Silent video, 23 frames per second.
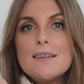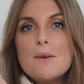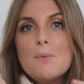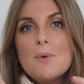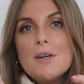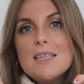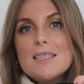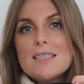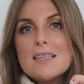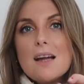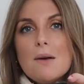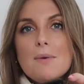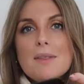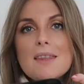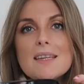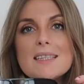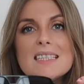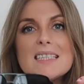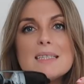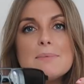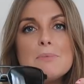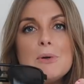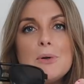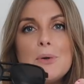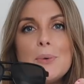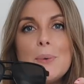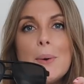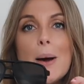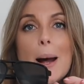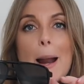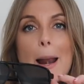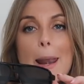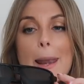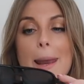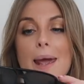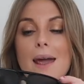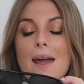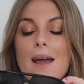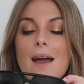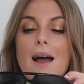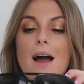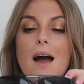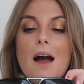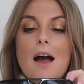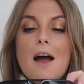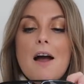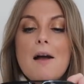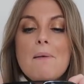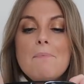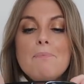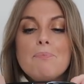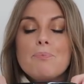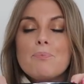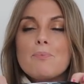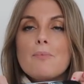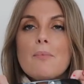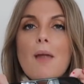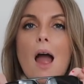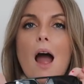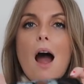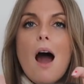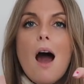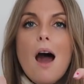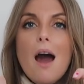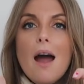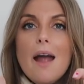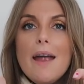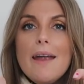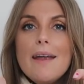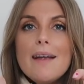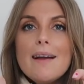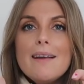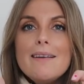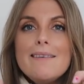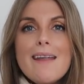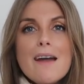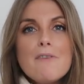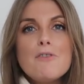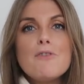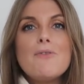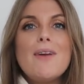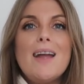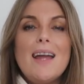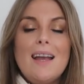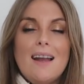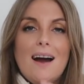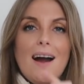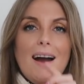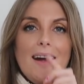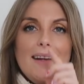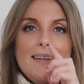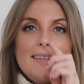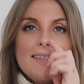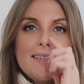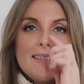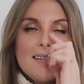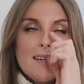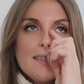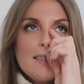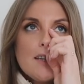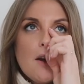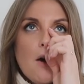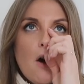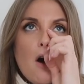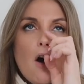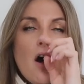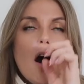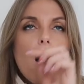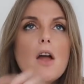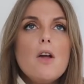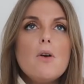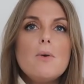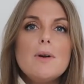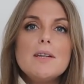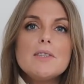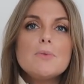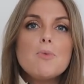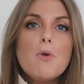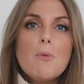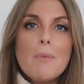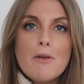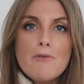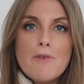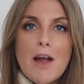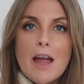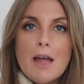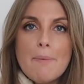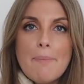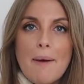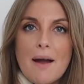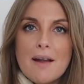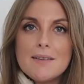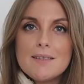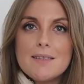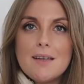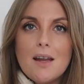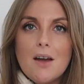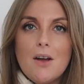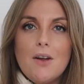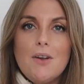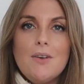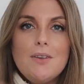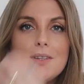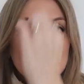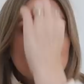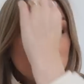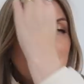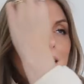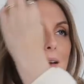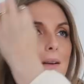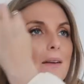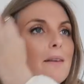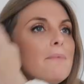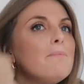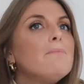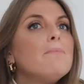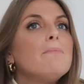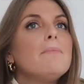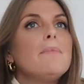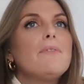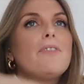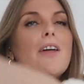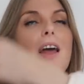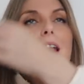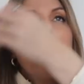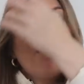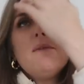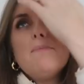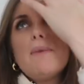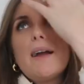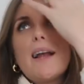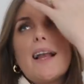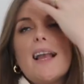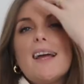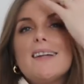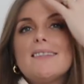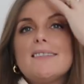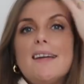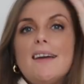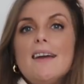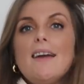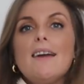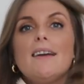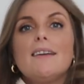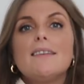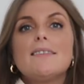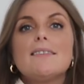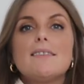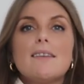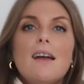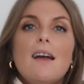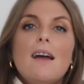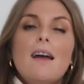I wanted to start with the small one. Um, I never realised, so I always wore my Ray-Bans loads, and um, they're like my classics.